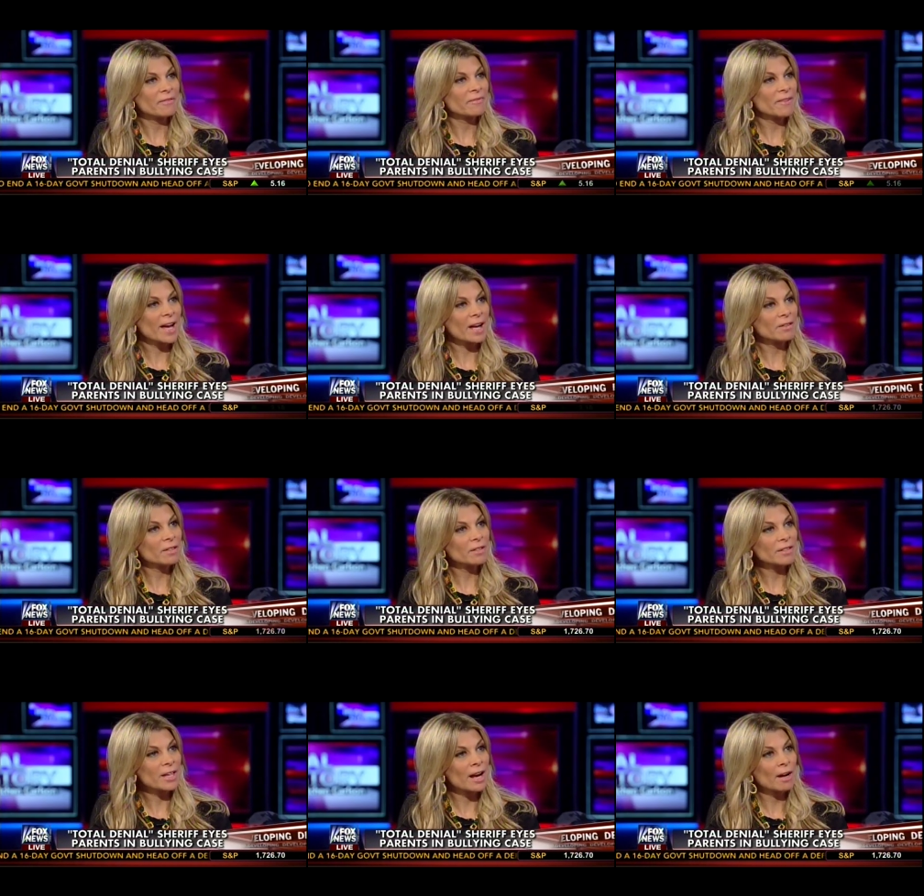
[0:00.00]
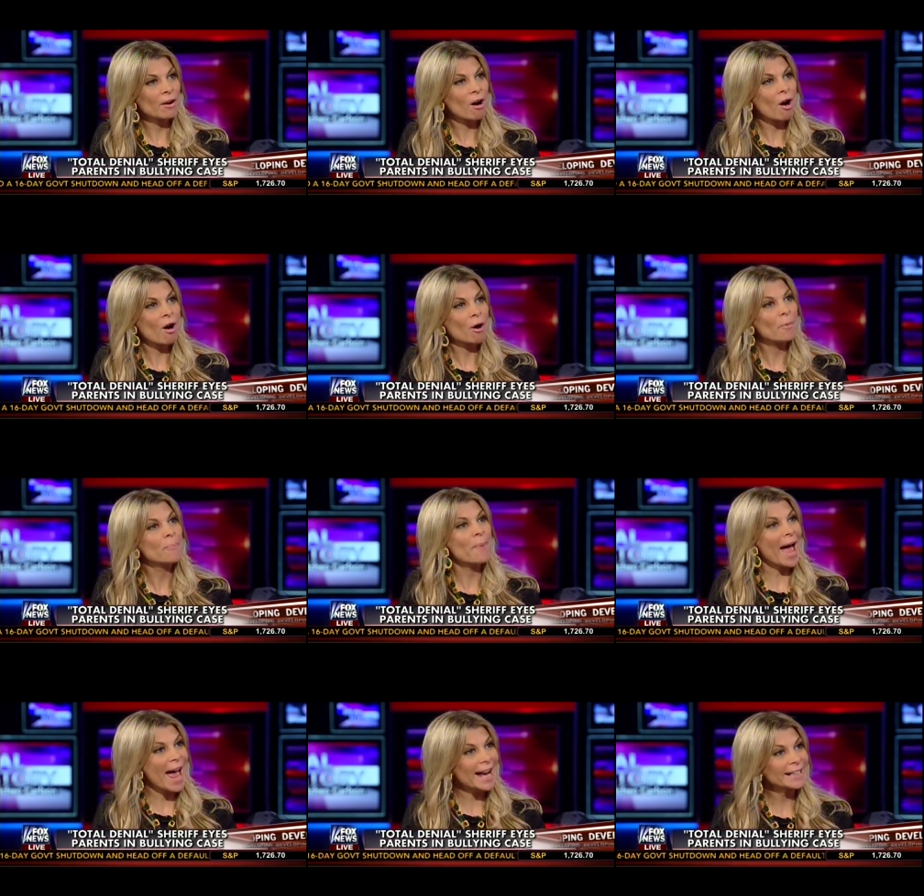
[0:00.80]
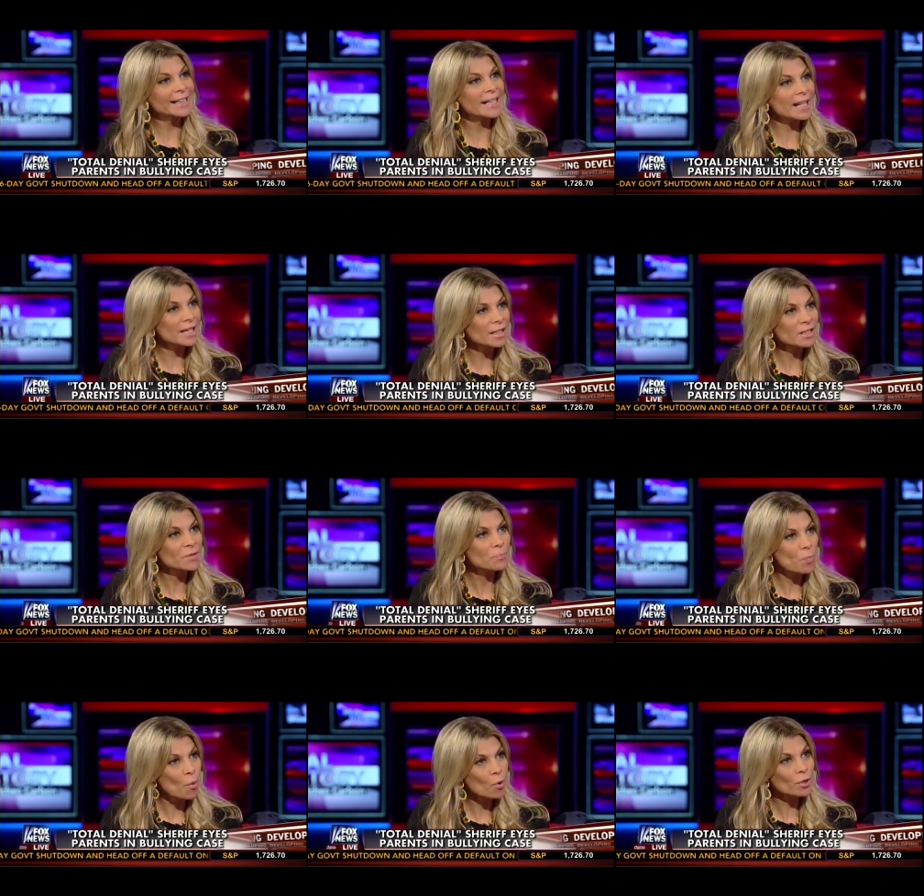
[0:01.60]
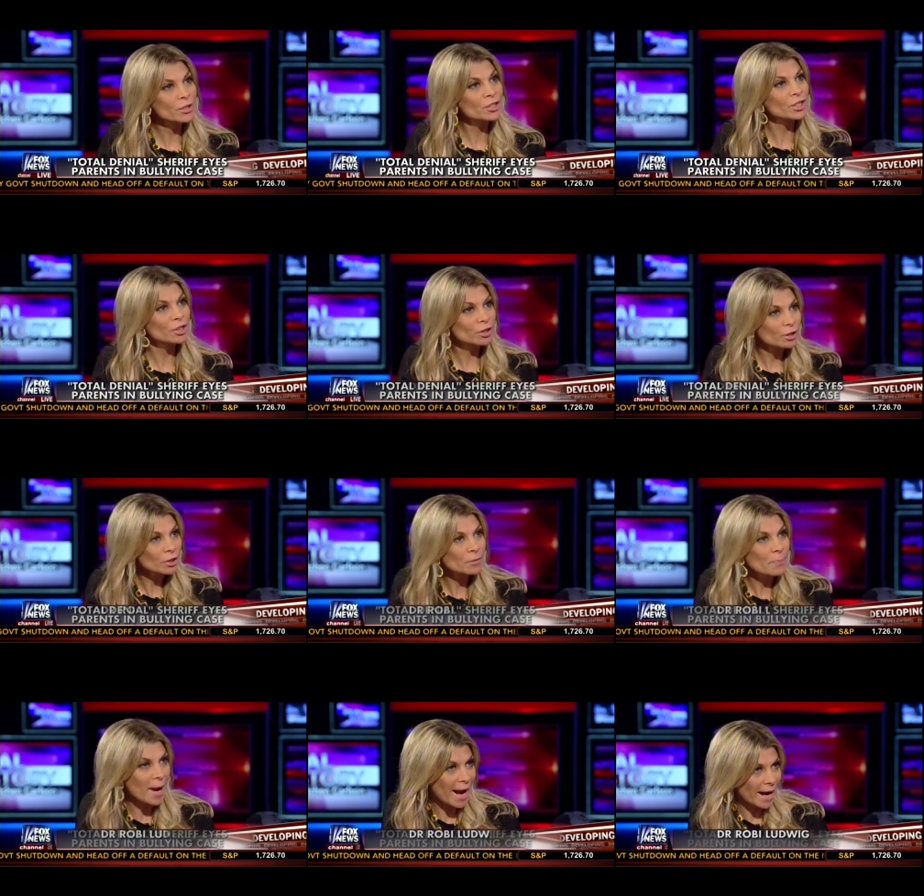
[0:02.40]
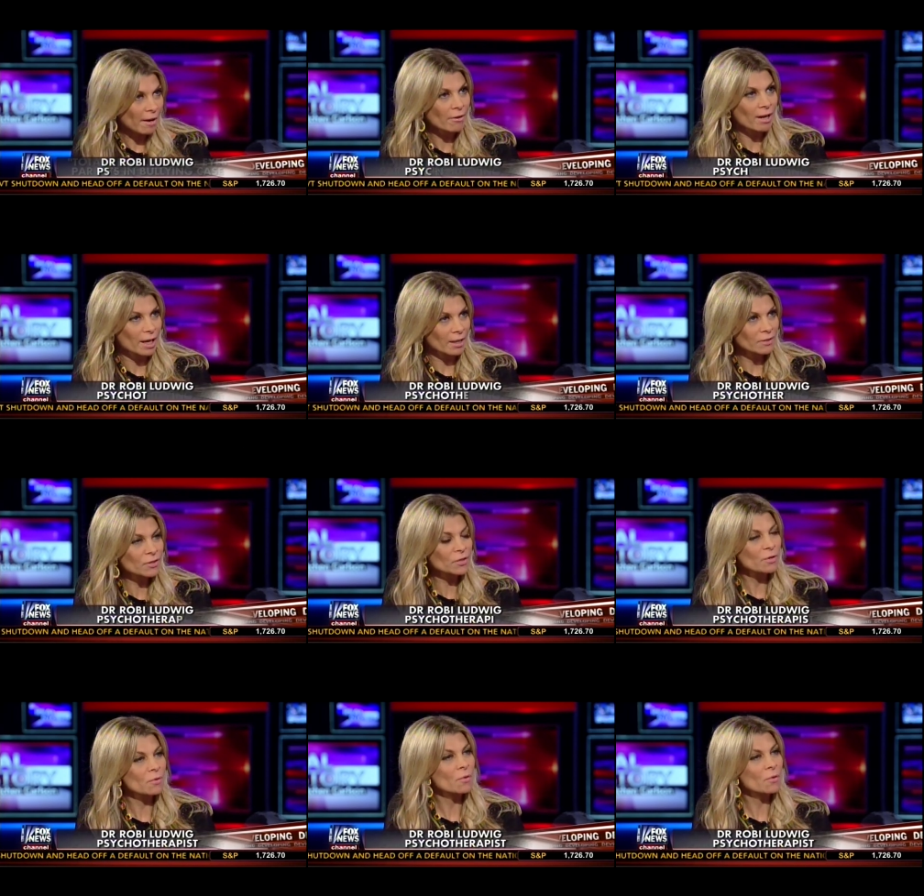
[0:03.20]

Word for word: they found that there are bad kids born to good parents.